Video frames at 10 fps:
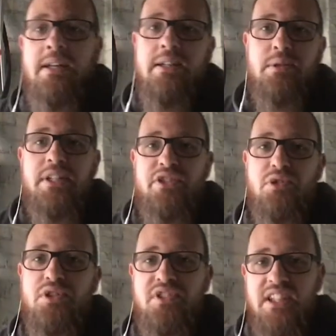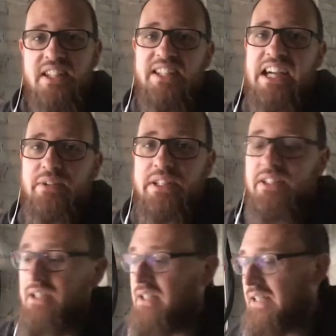Now these are all still in the
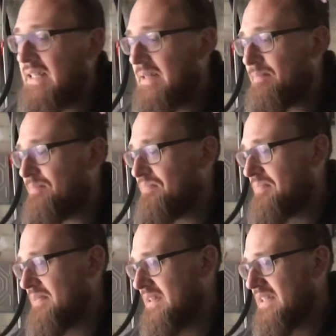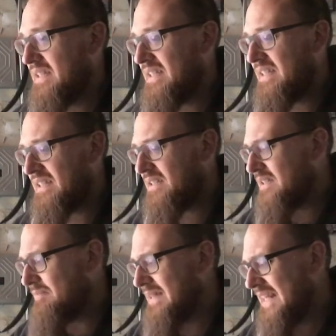garage, and oh man,
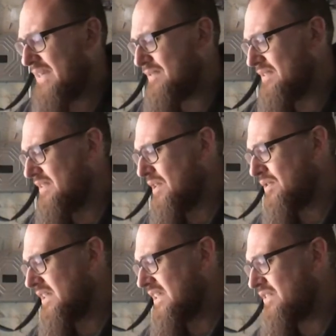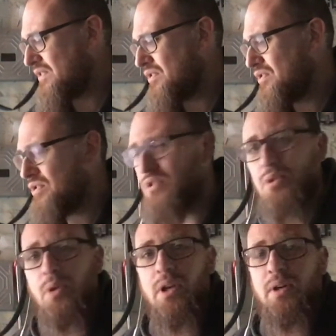I haven't looked at these for
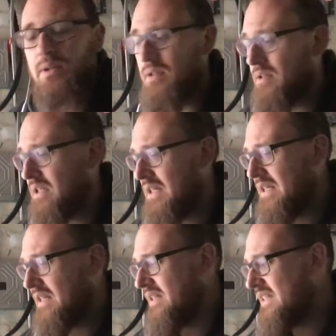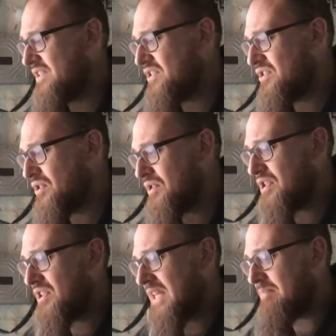so long. And this is such a
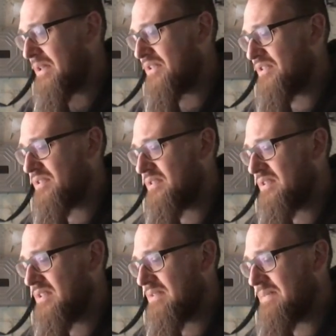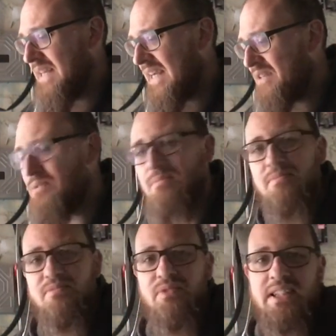shame because, I mean, yeah,
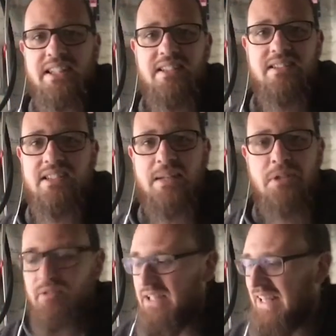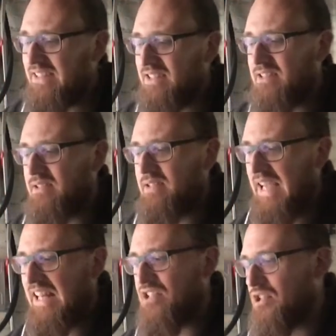I'm not really into
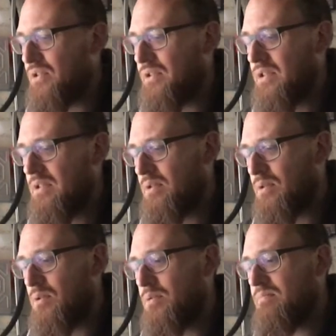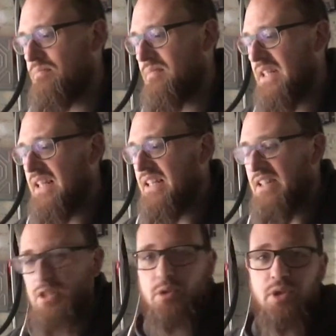Energon or
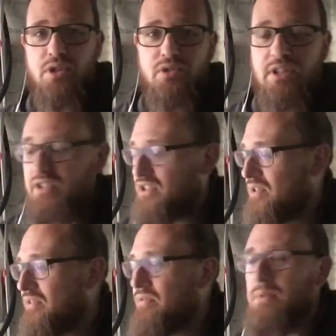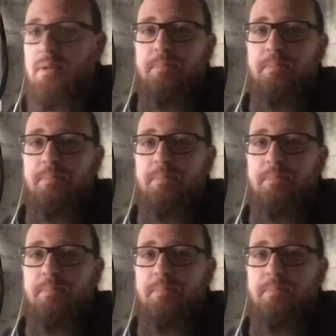the Unicorn Trilogy stuff, but